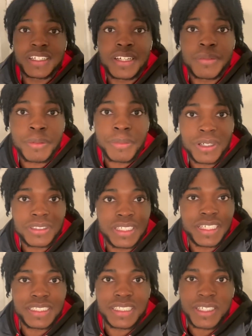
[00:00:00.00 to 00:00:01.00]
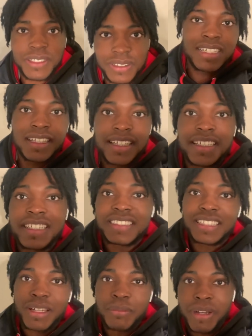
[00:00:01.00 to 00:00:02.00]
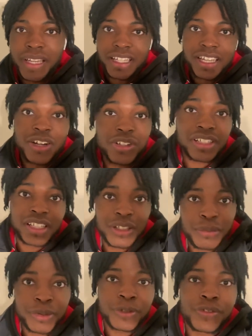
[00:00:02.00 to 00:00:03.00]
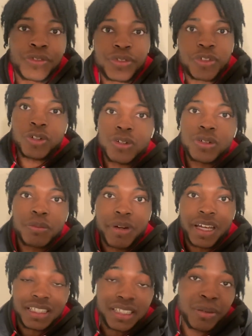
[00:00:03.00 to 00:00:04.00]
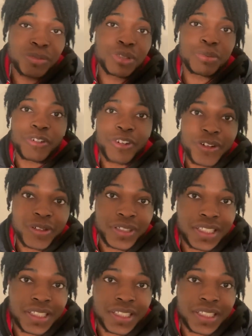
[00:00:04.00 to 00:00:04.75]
I'm about to head out. I need to get my calculator approved for my exam tomorrow.